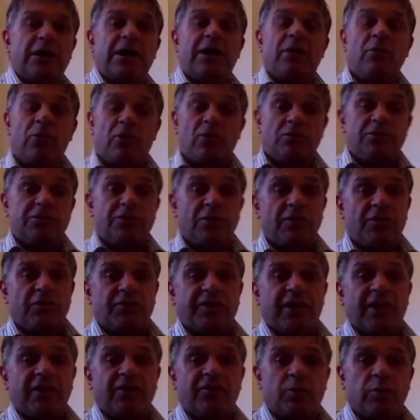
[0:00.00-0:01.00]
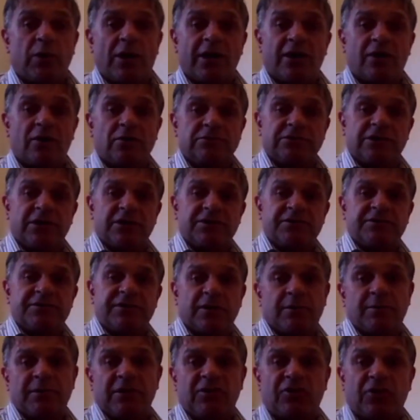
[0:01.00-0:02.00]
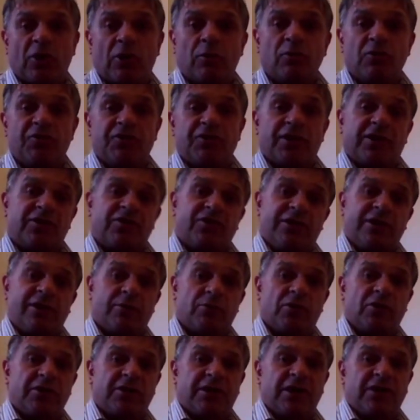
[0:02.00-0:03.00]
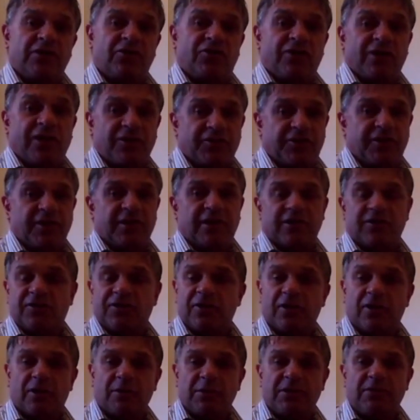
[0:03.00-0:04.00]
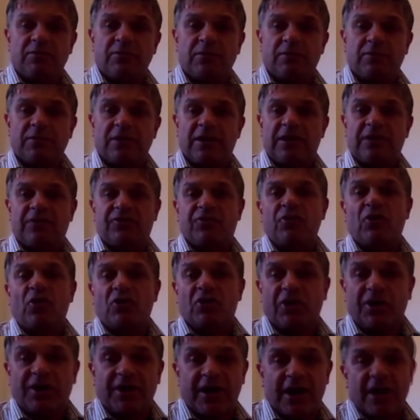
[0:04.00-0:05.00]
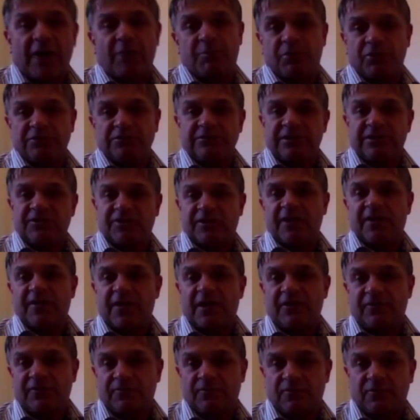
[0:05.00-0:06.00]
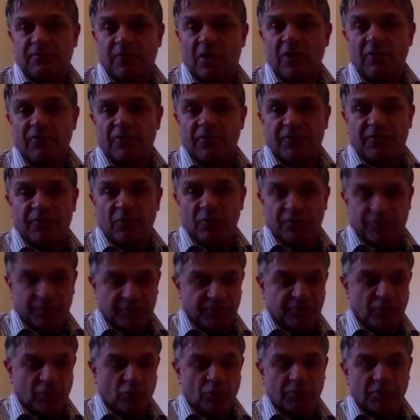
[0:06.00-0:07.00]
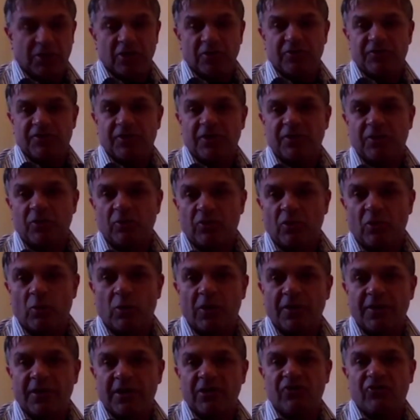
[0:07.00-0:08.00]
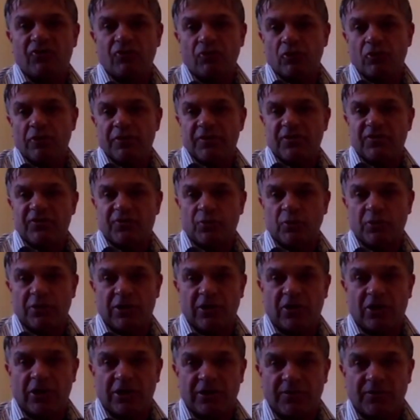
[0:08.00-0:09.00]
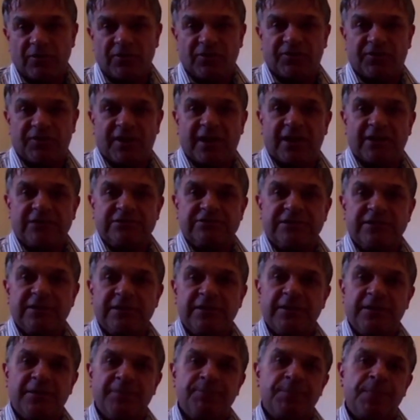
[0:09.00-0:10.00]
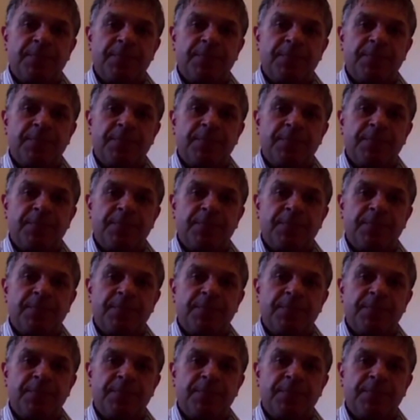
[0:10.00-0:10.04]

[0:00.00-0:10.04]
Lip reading: Yeah, well, we know this case well, and I mean, Tom was actually at my case yesterday, so I mean, it's not going to happen. Let's get that over first and foremost. I don't know why they're drawing this sort of line in the sand.